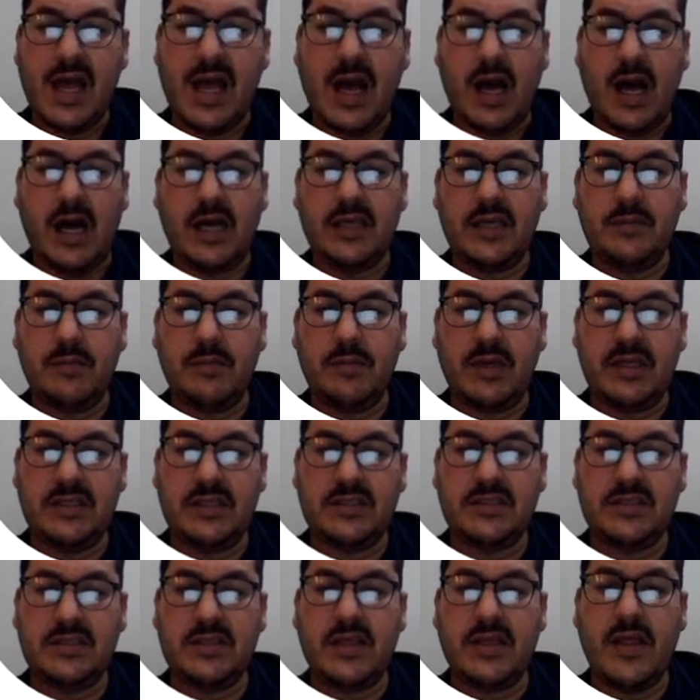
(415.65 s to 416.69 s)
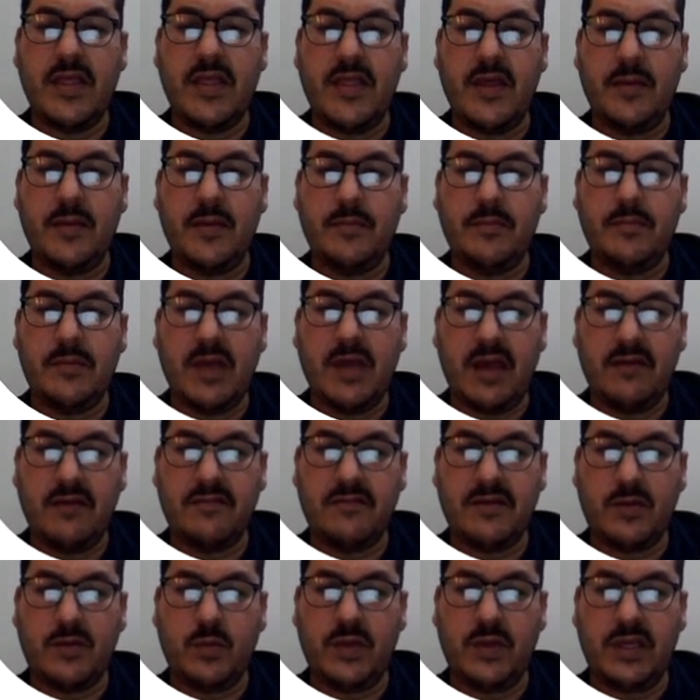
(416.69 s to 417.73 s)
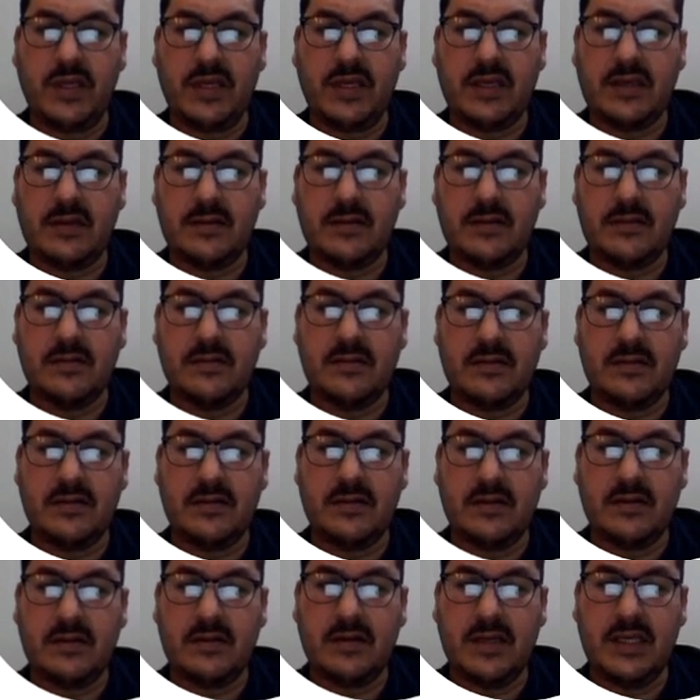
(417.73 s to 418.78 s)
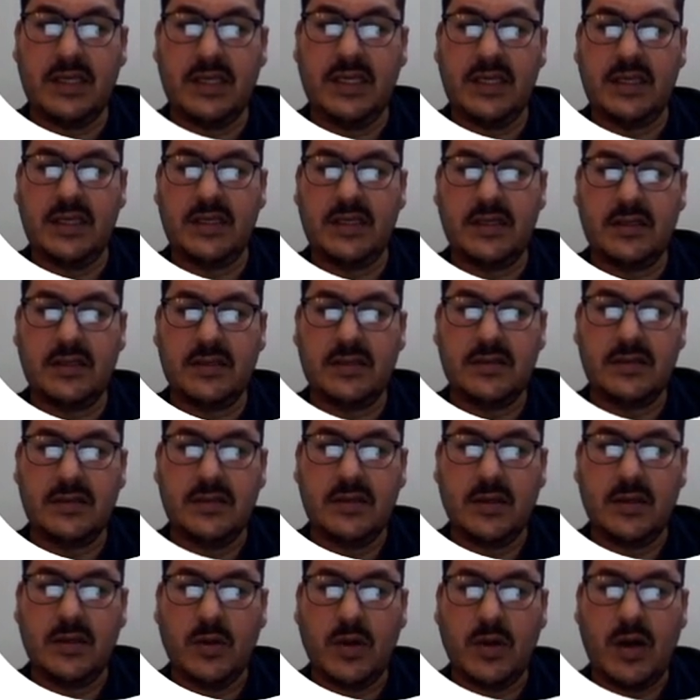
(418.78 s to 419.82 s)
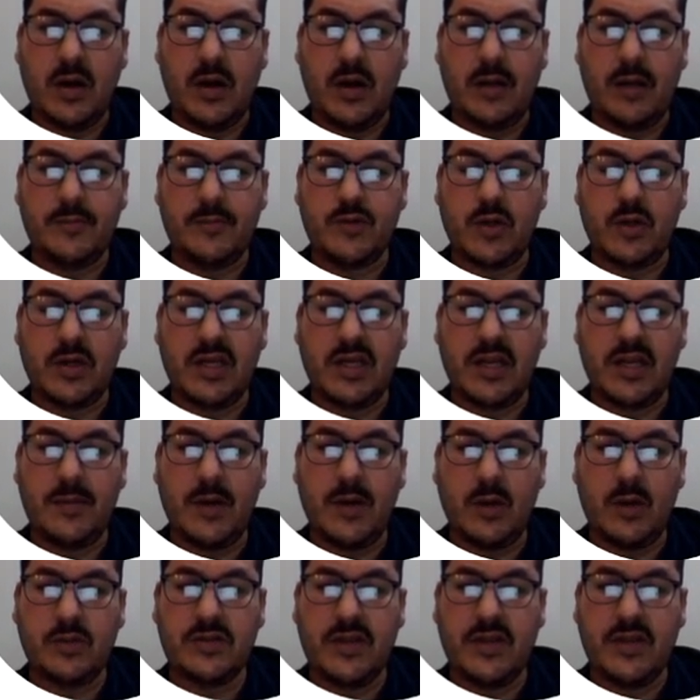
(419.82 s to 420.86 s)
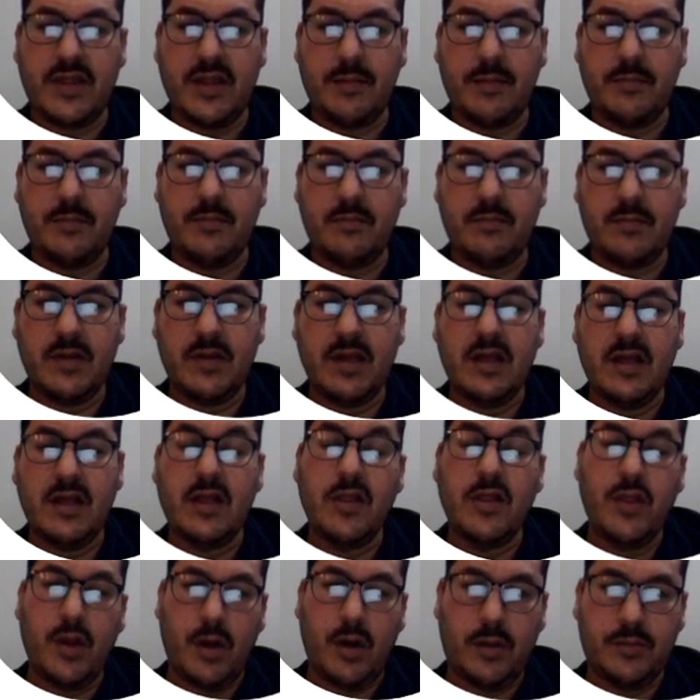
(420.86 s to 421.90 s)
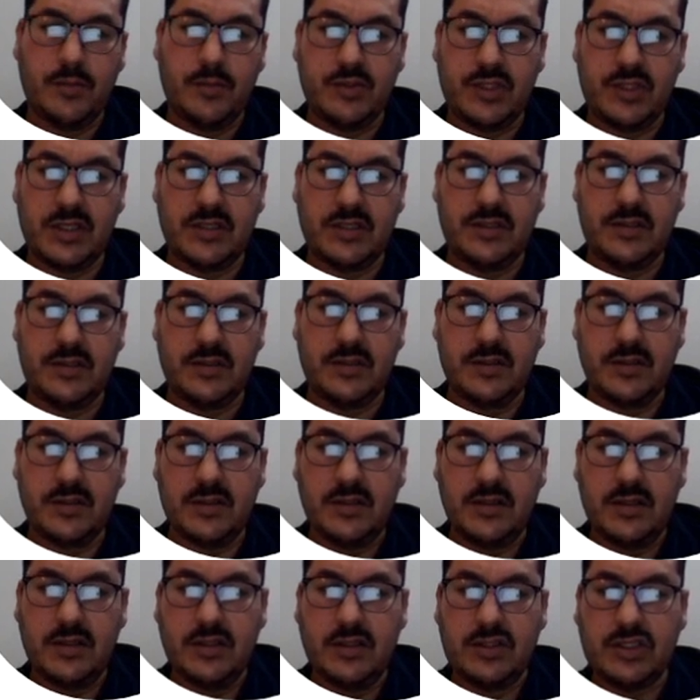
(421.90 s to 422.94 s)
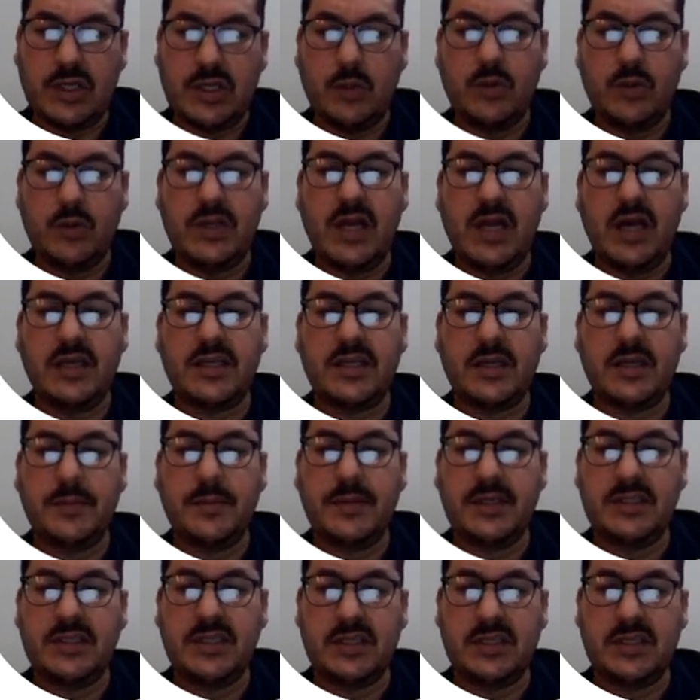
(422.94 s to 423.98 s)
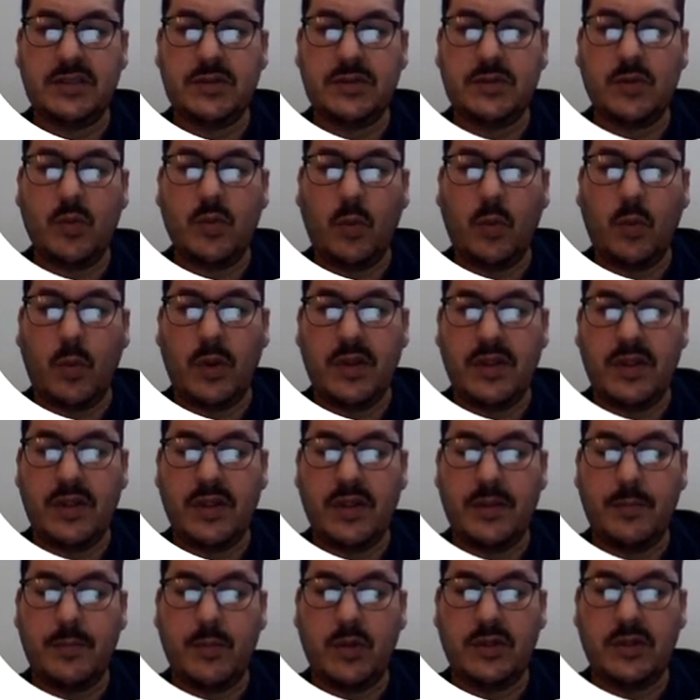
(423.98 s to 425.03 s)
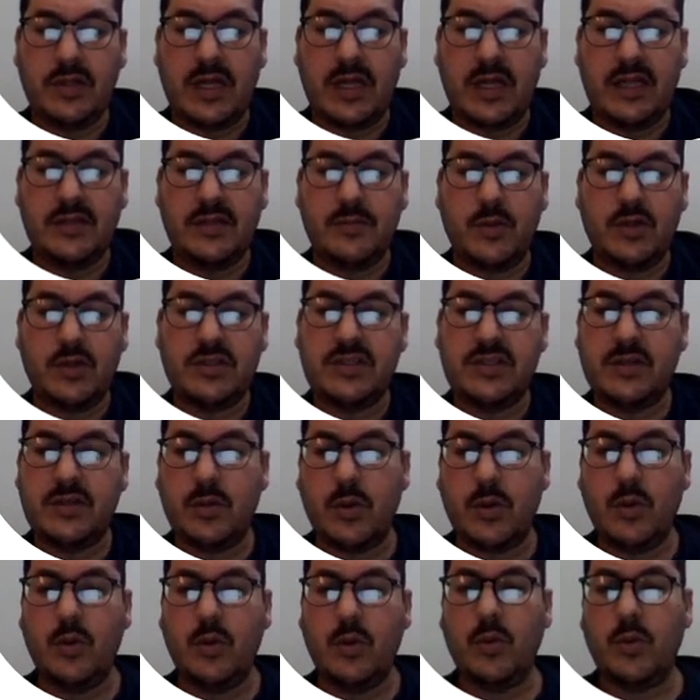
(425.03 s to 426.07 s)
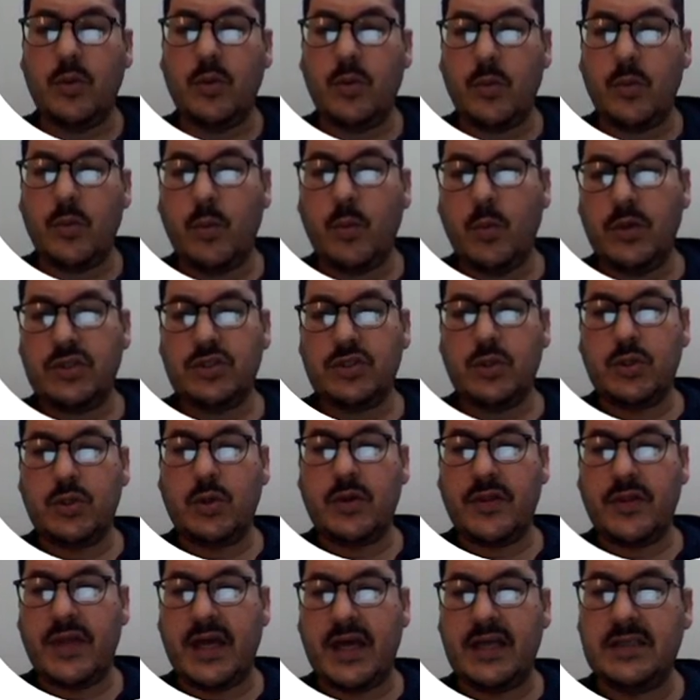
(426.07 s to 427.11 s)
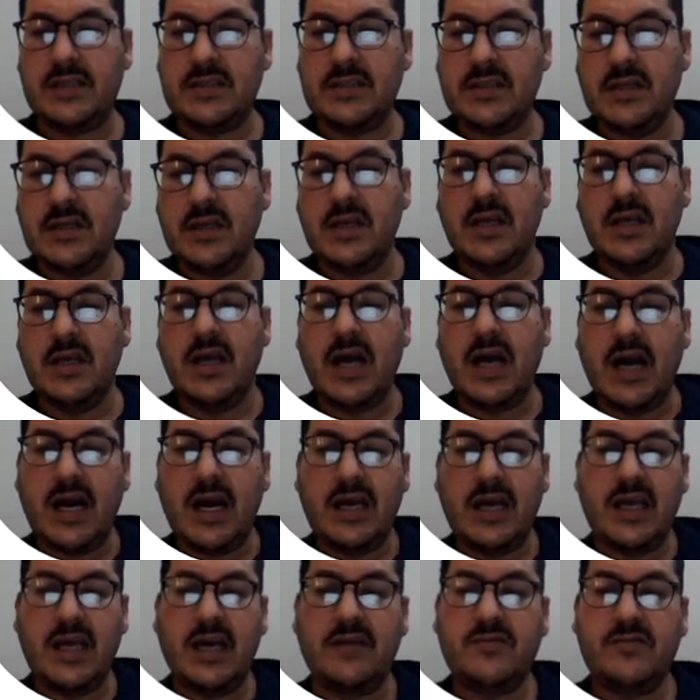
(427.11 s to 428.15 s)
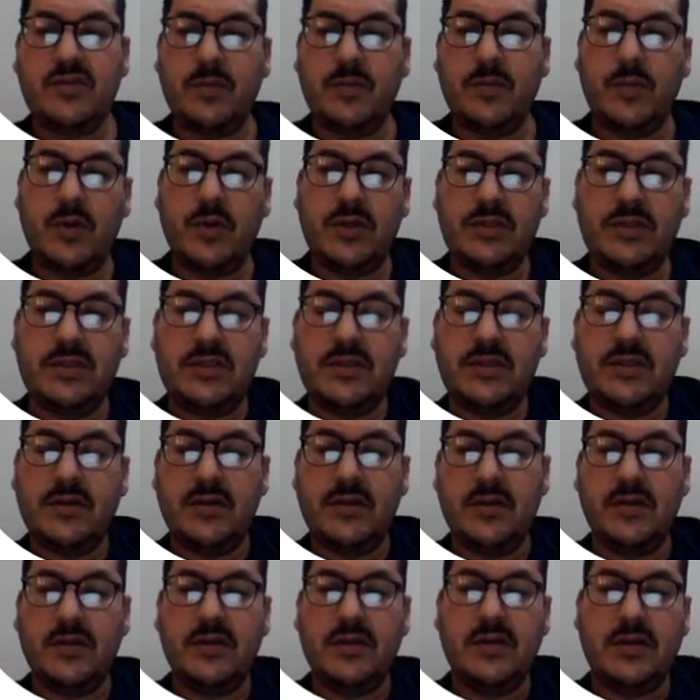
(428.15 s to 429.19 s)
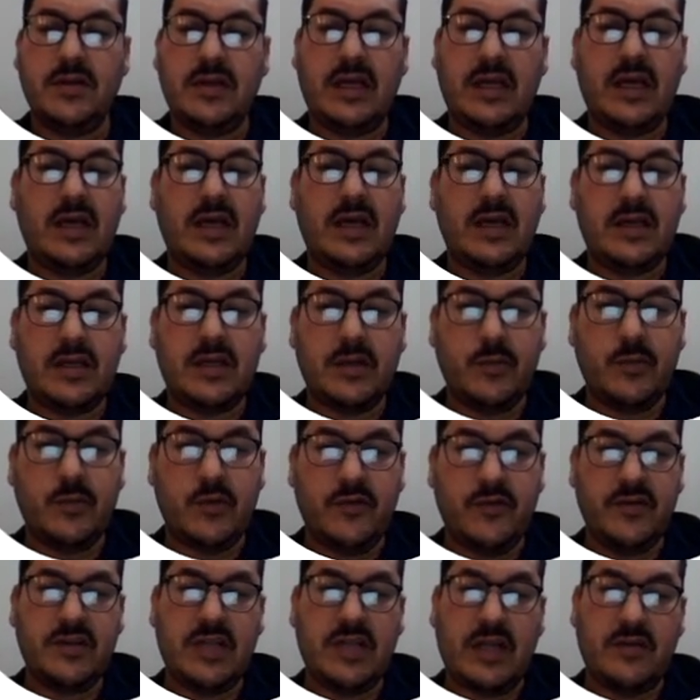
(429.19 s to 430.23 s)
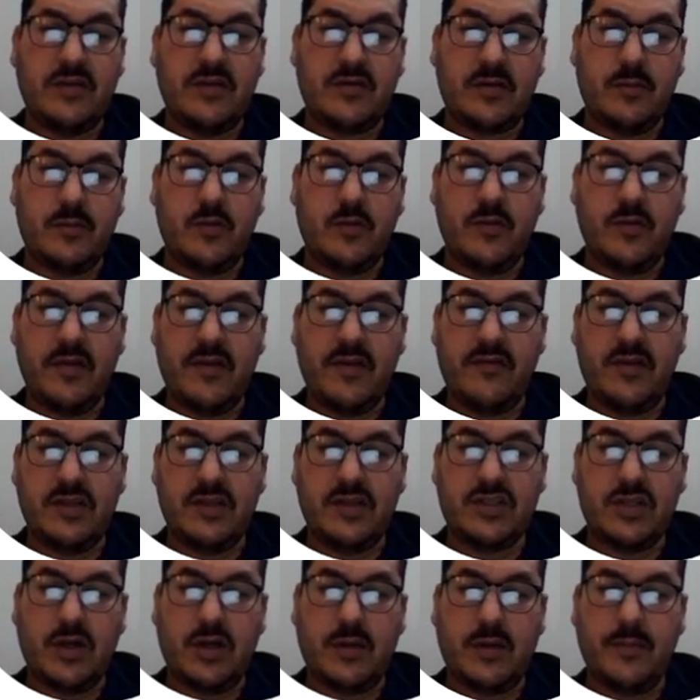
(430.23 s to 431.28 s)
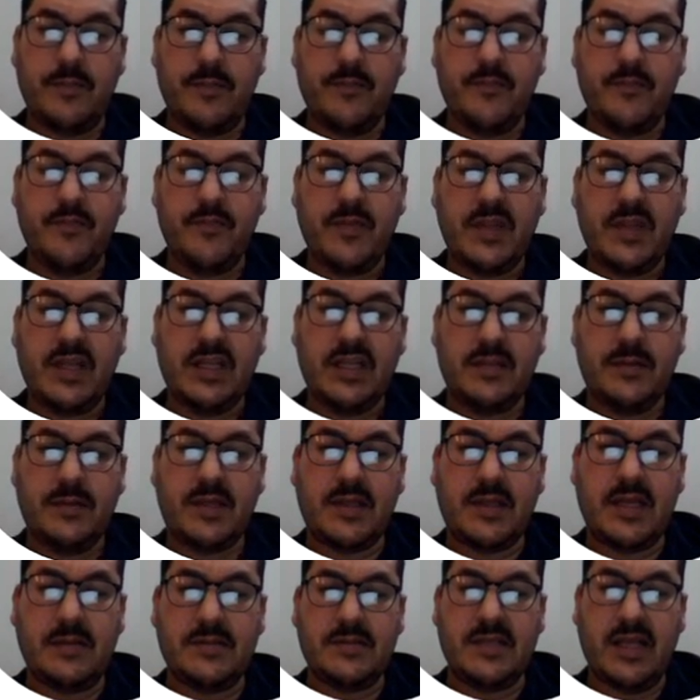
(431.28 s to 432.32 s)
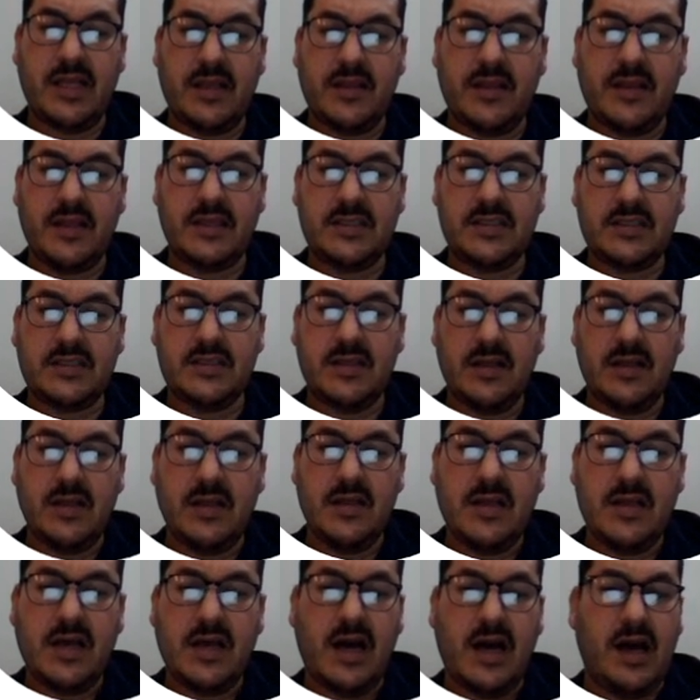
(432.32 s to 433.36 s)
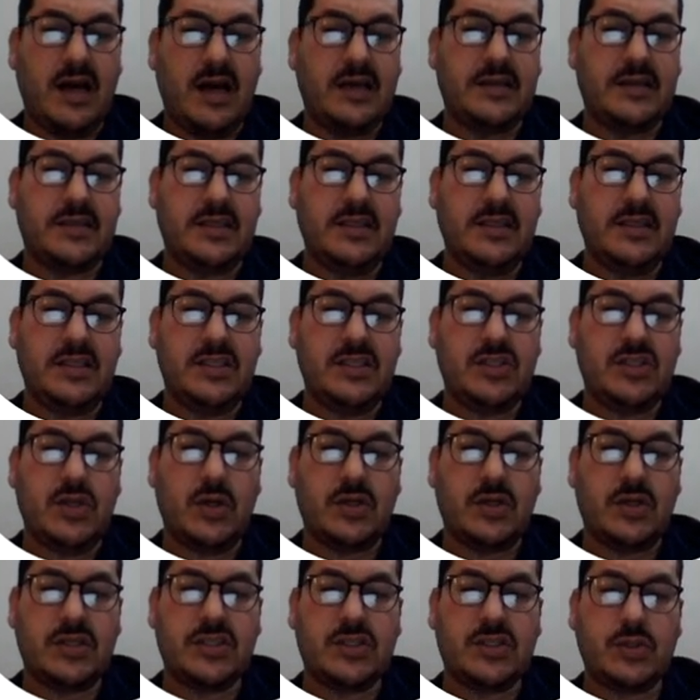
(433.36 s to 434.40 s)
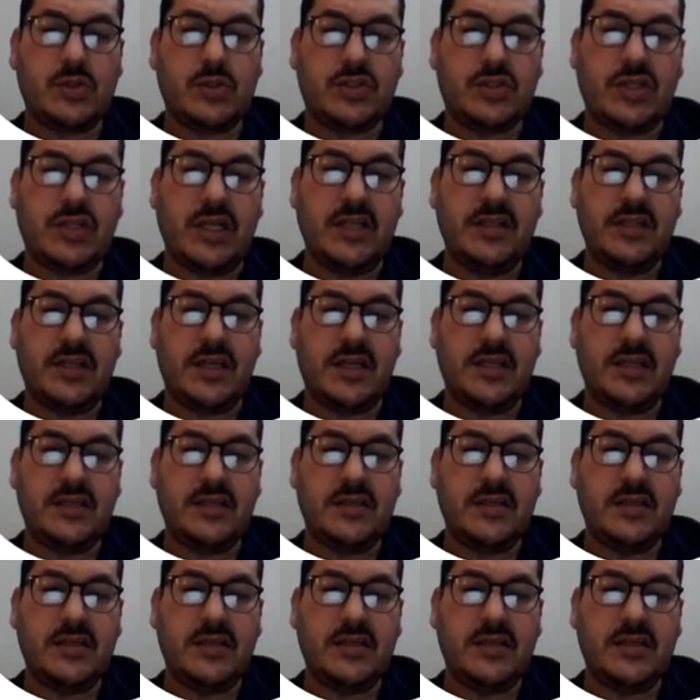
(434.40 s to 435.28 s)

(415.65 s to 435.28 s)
I met them every week. Here I'm talking about them, the object. So when I repeat it with and put who, which, or that, I have to put remove it and remove the full stop. It becomes like this: I read stories to children